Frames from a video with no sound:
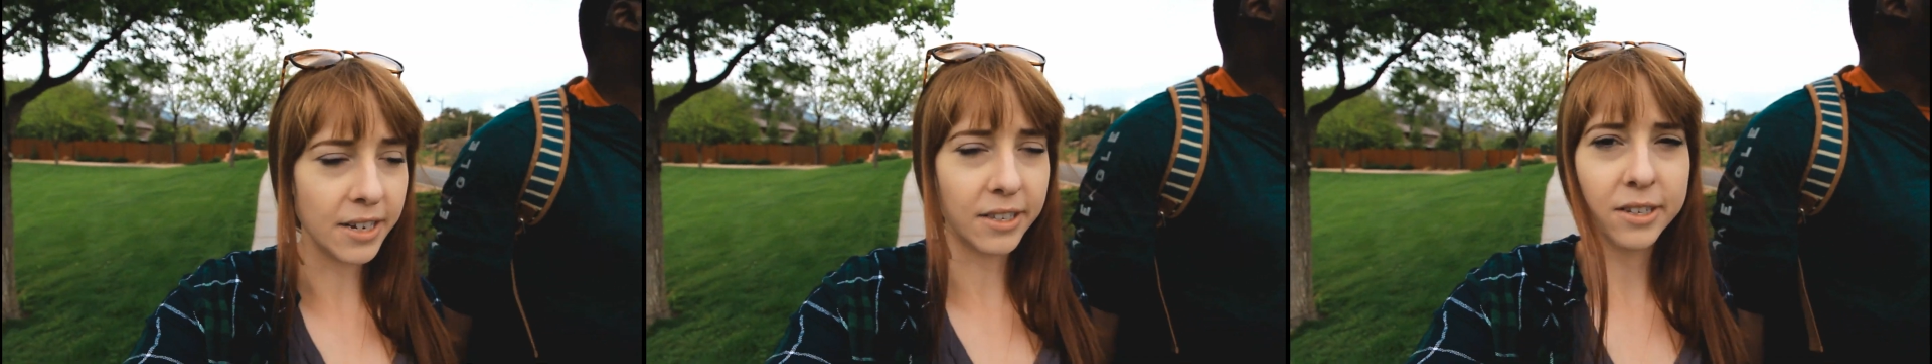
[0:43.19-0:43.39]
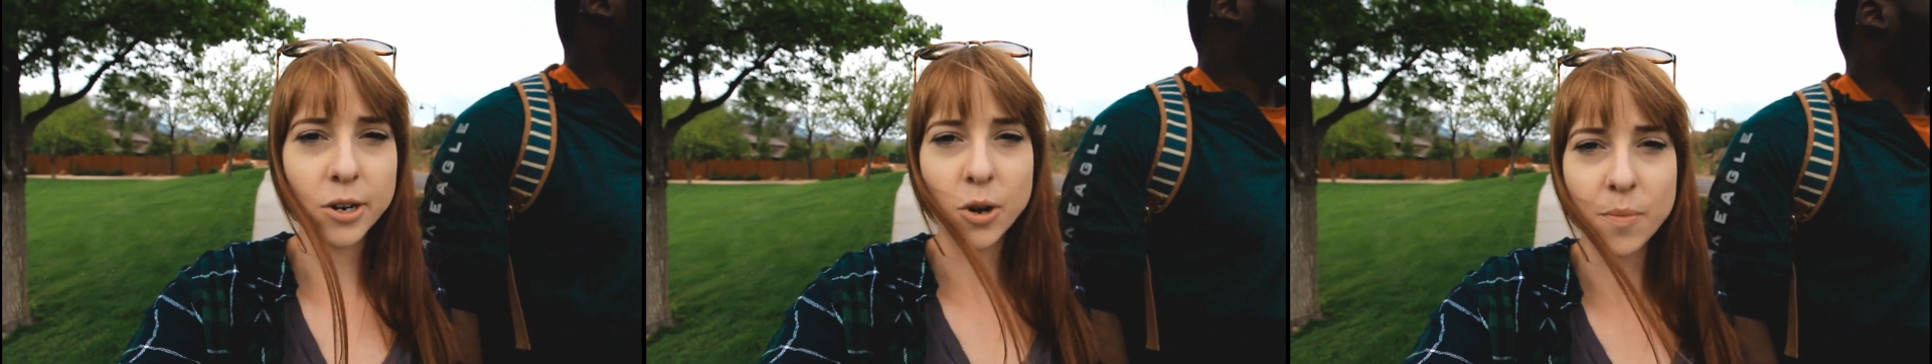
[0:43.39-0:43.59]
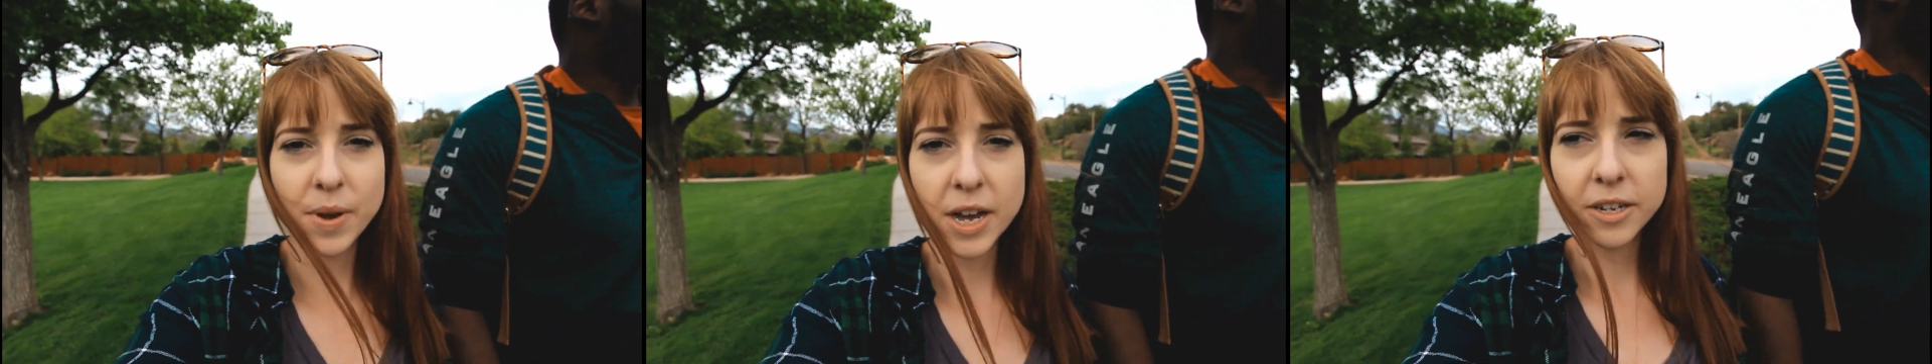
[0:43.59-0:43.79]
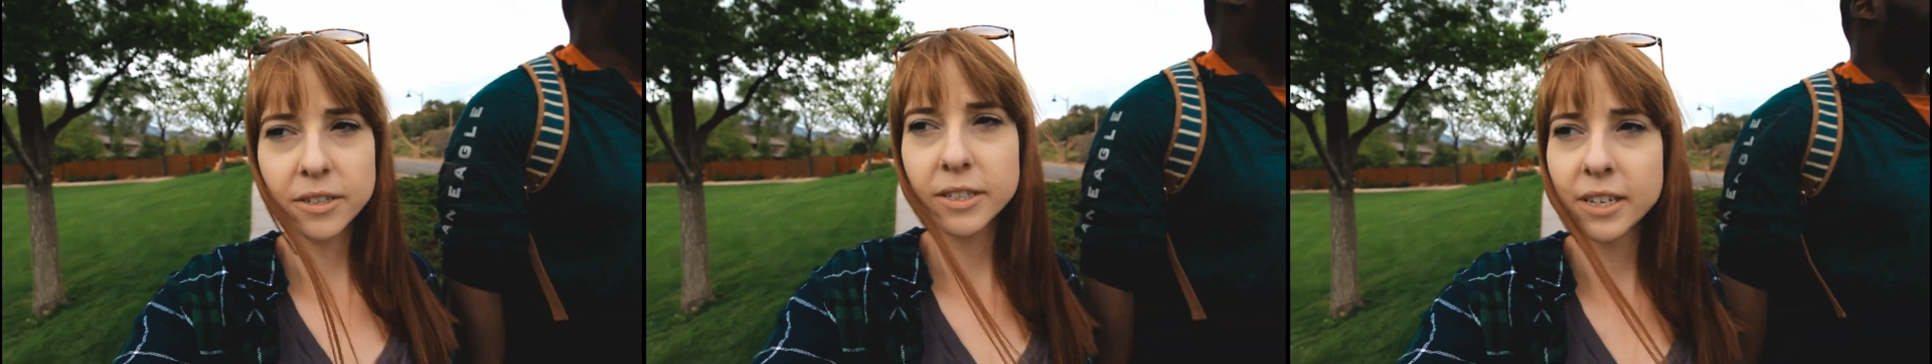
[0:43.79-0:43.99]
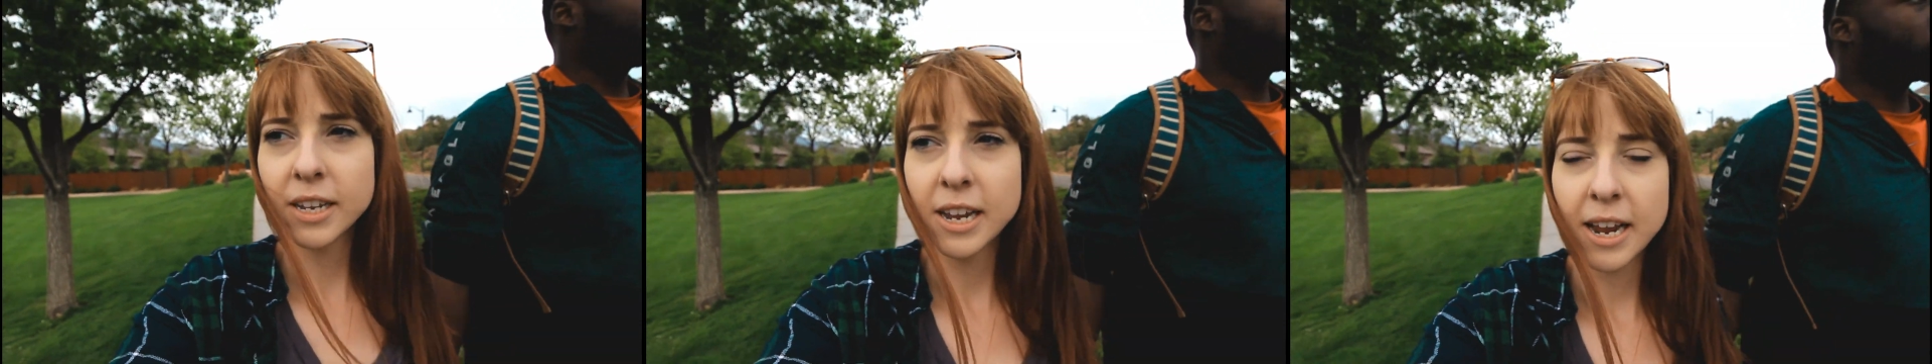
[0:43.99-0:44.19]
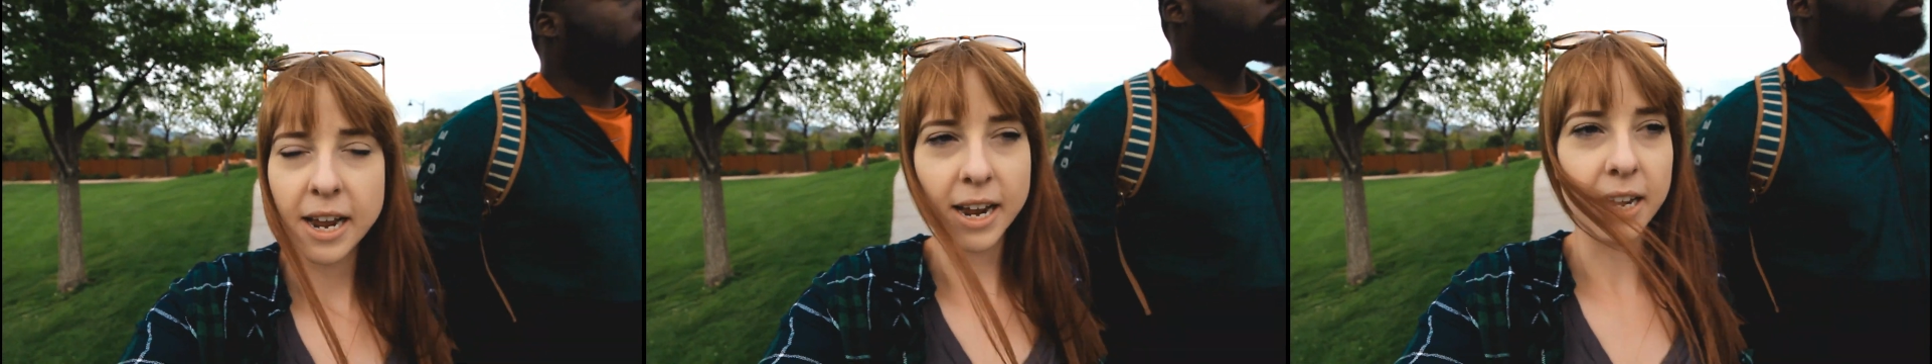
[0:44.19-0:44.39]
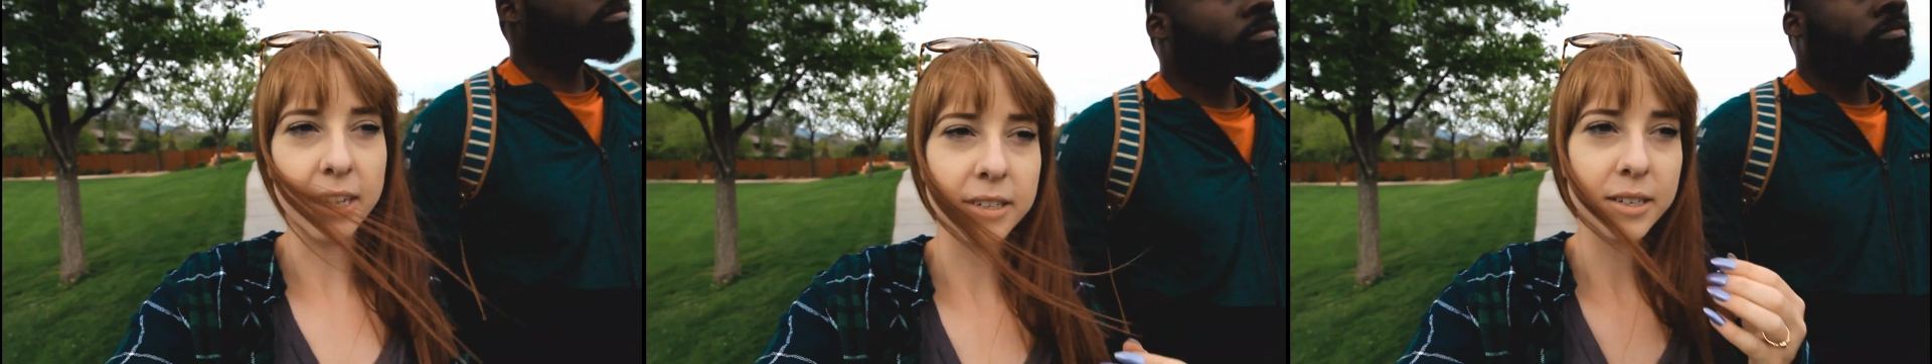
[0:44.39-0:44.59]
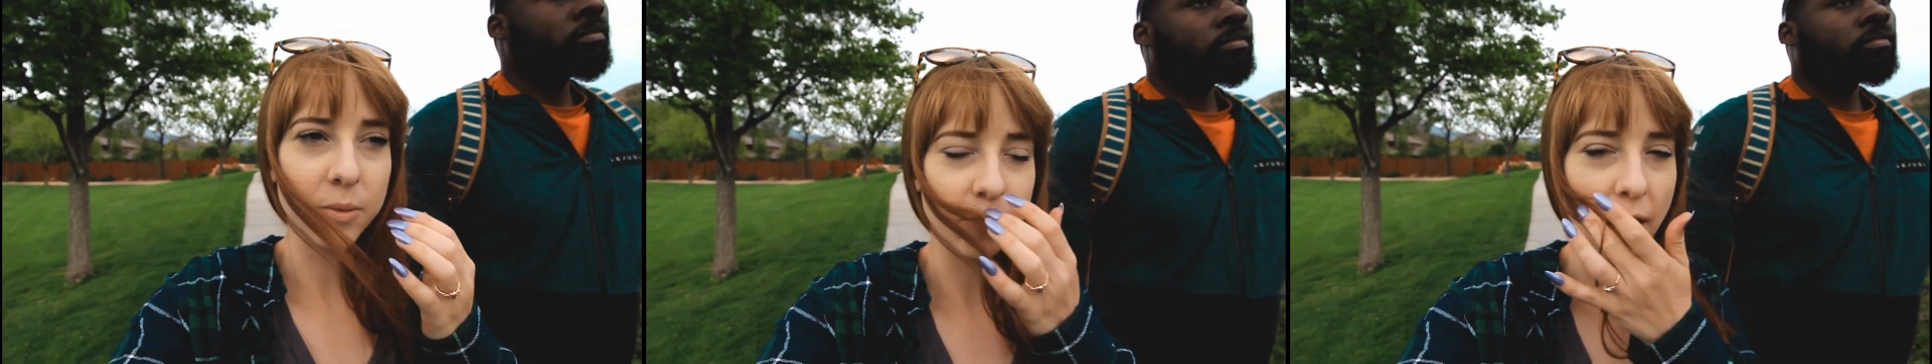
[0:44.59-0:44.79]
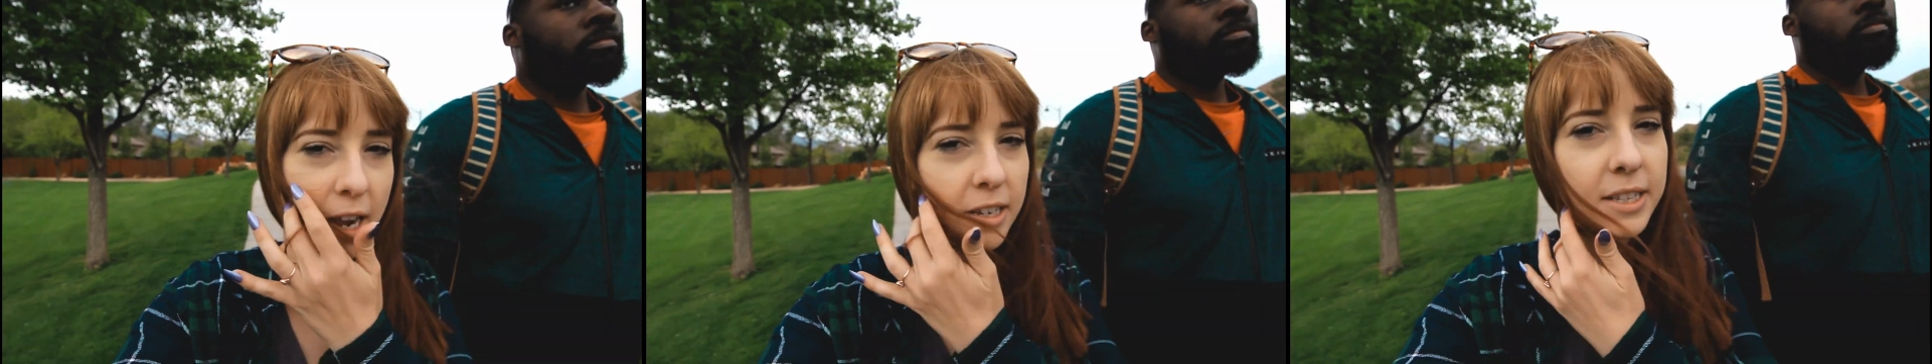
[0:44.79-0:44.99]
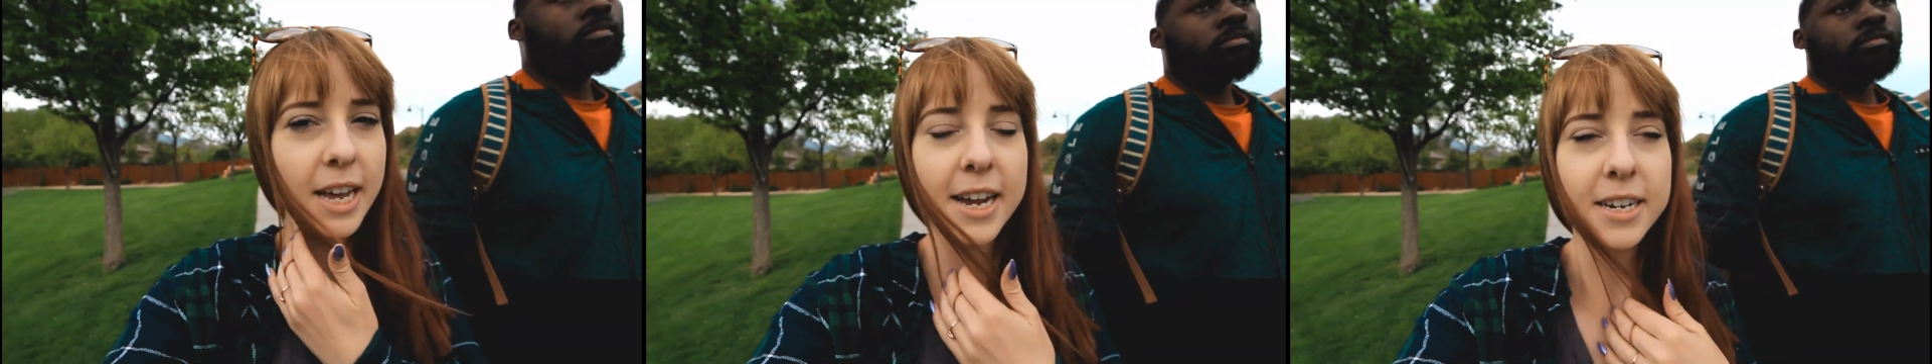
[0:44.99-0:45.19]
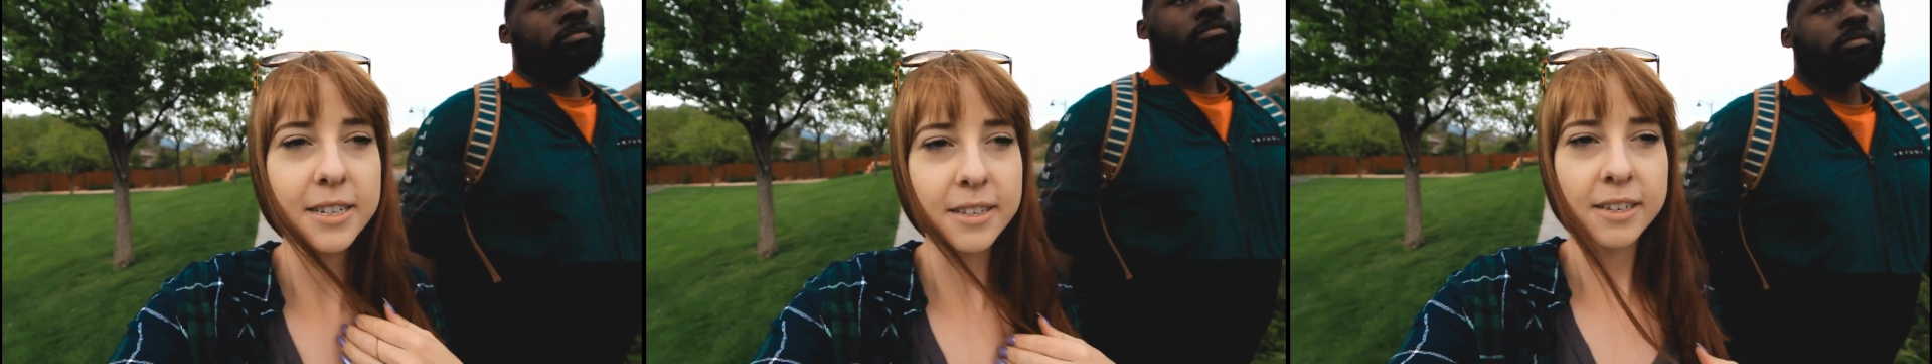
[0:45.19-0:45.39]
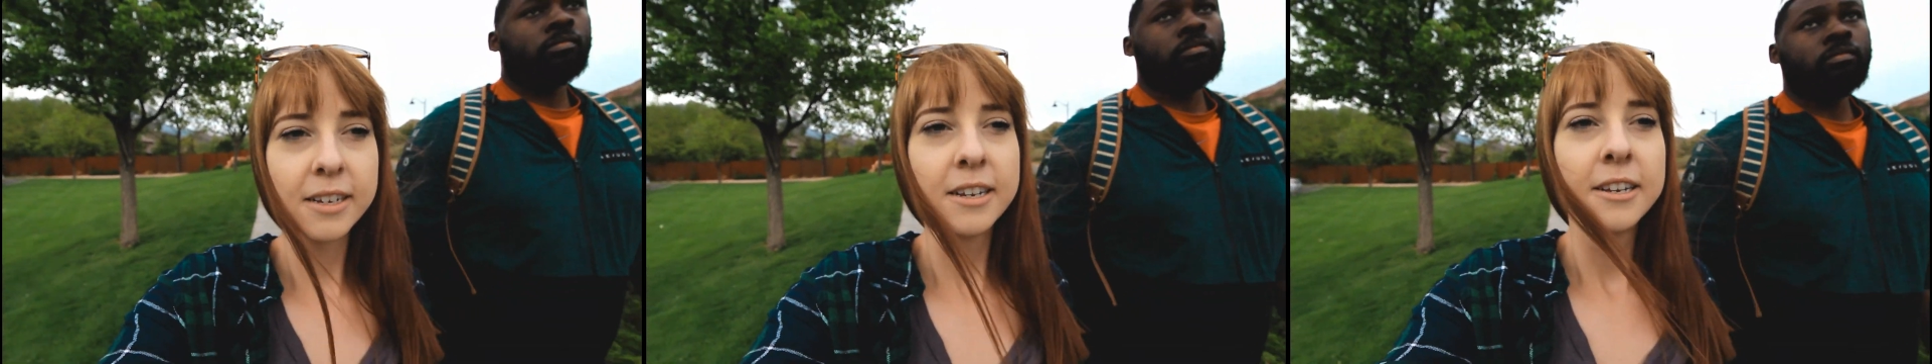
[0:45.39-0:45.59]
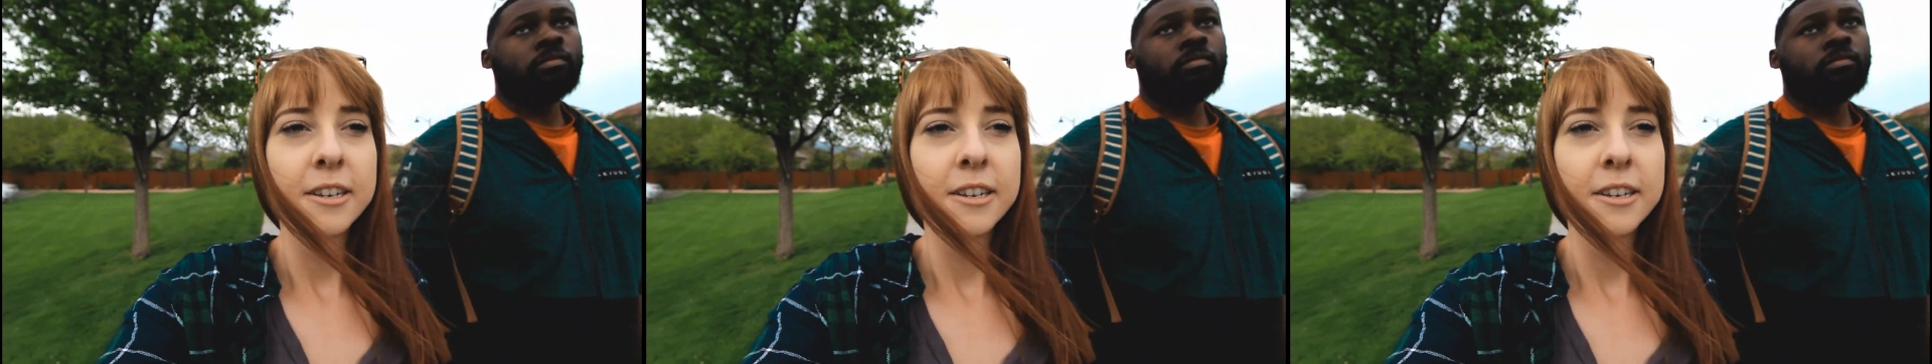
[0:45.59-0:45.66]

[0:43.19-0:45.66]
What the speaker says: snow melt and some rock slides.